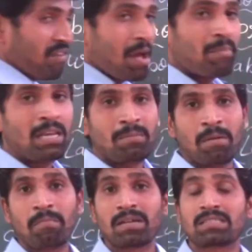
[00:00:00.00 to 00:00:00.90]
family
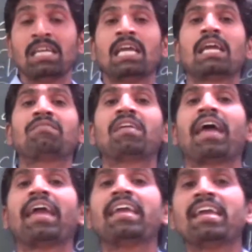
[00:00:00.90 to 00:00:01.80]
members, if
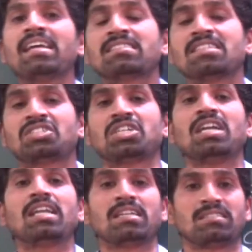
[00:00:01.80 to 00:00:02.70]
they engage the
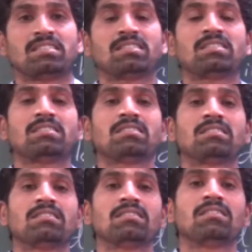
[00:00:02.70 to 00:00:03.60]
children
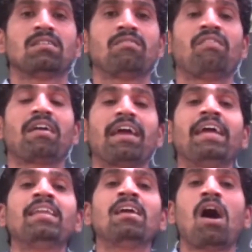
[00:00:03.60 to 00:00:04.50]
for
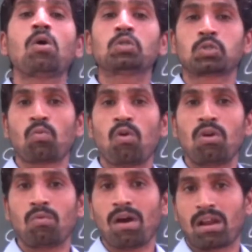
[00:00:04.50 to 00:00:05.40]
any
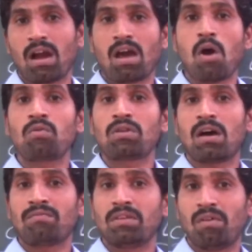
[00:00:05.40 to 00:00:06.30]
household work or out
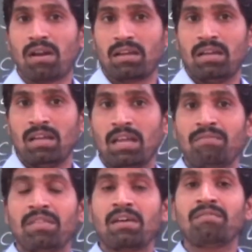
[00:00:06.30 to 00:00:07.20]
of the work,
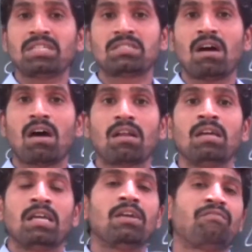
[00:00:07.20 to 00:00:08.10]
if they wish, or
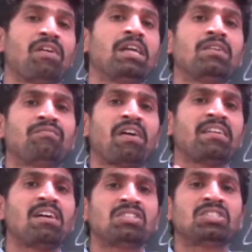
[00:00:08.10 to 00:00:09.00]
if
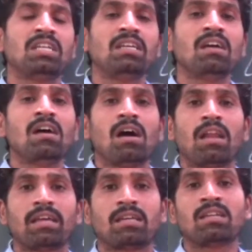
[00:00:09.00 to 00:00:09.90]
financially,
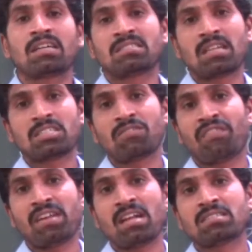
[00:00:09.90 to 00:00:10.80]
like in consideration
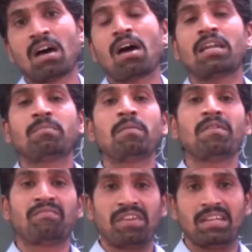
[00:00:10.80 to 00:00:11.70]
finance, or it may
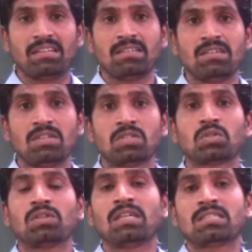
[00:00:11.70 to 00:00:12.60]
be free.
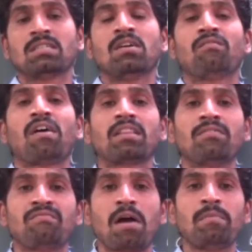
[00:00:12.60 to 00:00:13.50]
So that's for
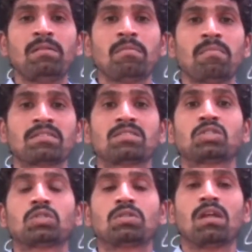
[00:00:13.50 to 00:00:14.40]
them family members
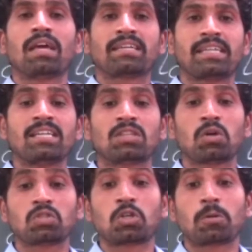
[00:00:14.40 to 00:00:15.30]
like
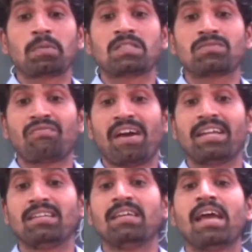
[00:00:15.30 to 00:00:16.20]
10,000 rupees
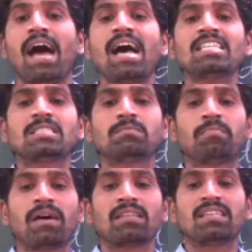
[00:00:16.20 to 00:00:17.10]
fine. As
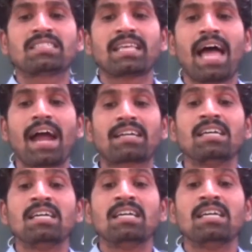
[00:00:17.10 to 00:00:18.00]
per this
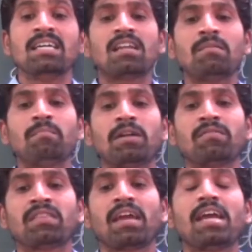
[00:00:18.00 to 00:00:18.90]
act, children
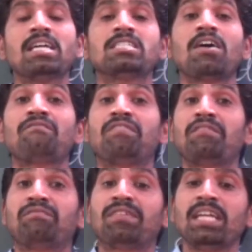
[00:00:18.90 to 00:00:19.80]
between the age of
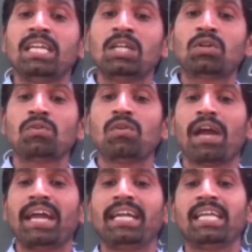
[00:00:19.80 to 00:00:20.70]
15 to
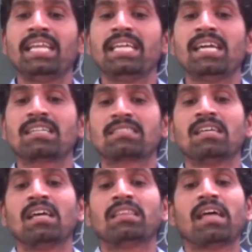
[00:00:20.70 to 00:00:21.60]
18 years,
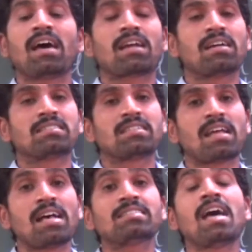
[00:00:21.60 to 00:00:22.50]
they are
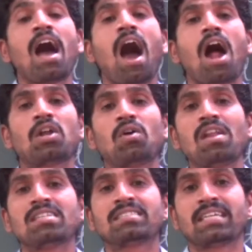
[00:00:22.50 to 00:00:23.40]
considered as
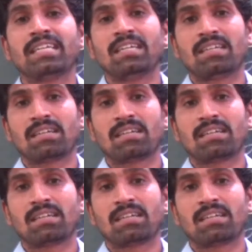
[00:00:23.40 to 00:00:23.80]
adolescent